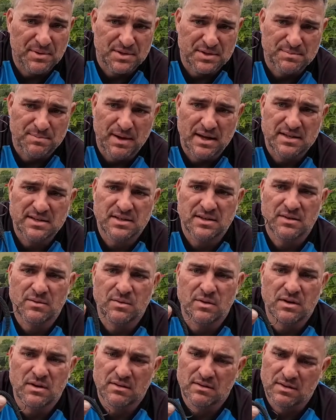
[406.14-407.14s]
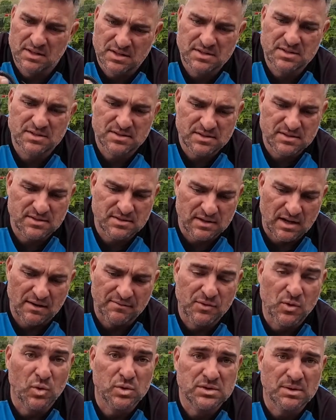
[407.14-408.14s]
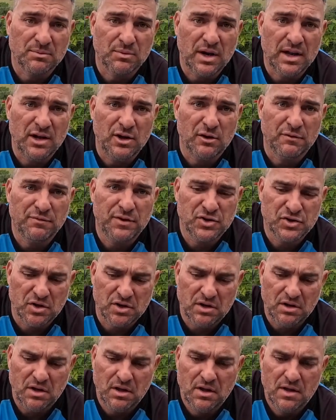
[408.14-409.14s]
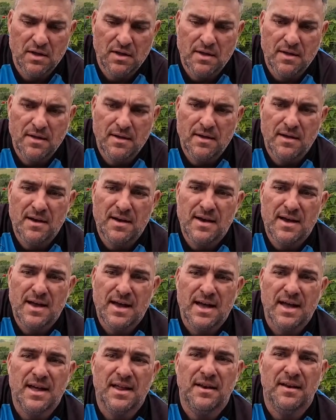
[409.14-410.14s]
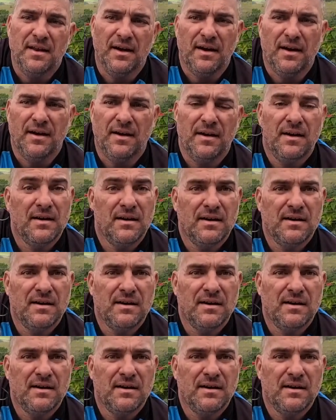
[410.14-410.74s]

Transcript: with this bait. I've caught some really good fish on it, and I